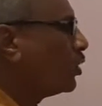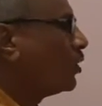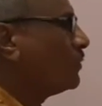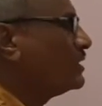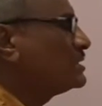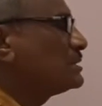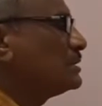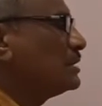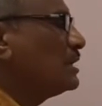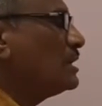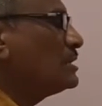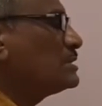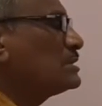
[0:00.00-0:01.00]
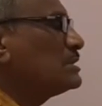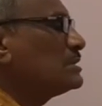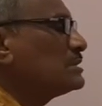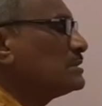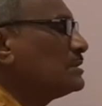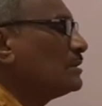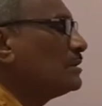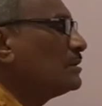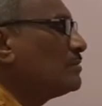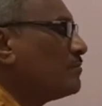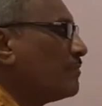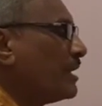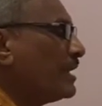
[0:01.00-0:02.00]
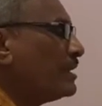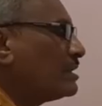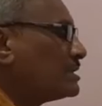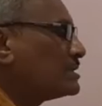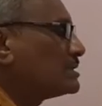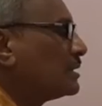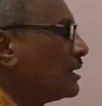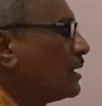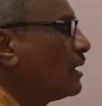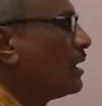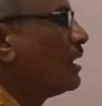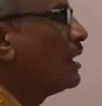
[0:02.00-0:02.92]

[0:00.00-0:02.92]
Means this is the main reason,